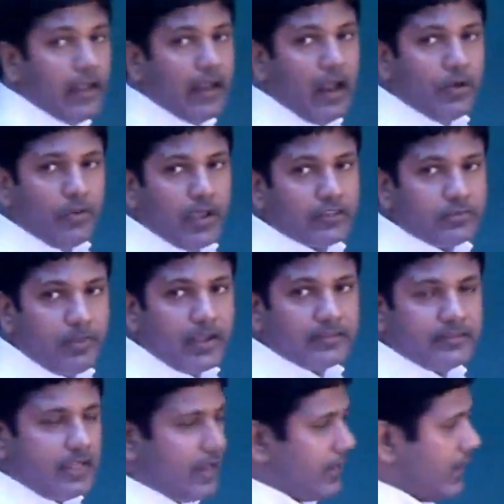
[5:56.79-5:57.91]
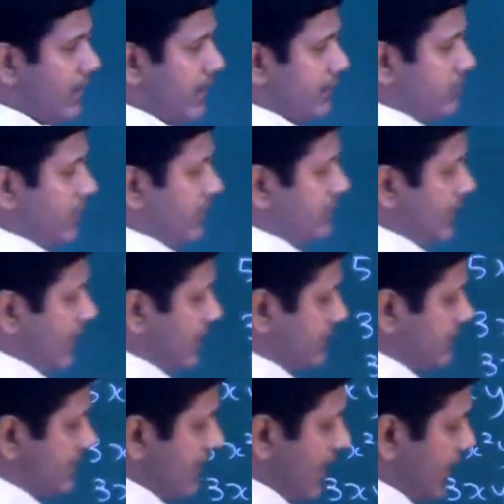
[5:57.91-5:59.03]
And how do I express that? I express that
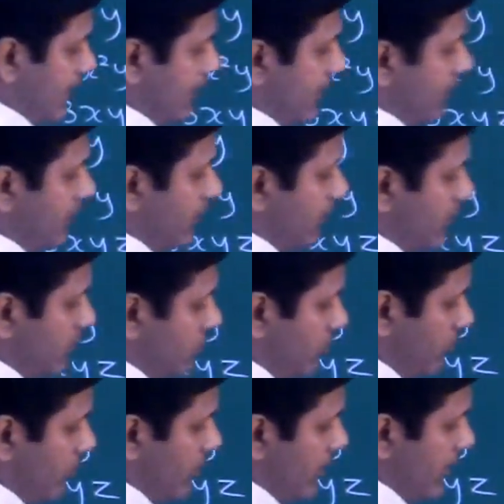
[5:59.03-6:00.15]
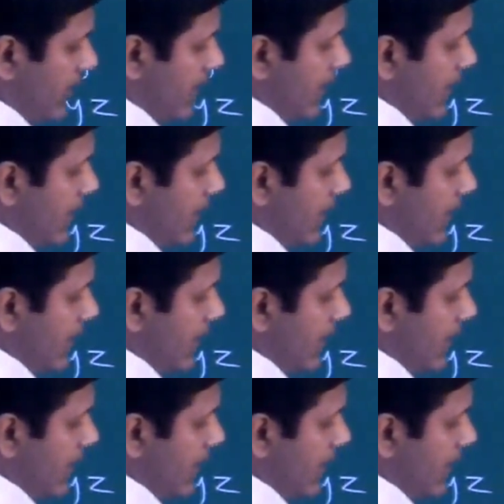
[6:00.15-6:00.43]
as negative 3mn.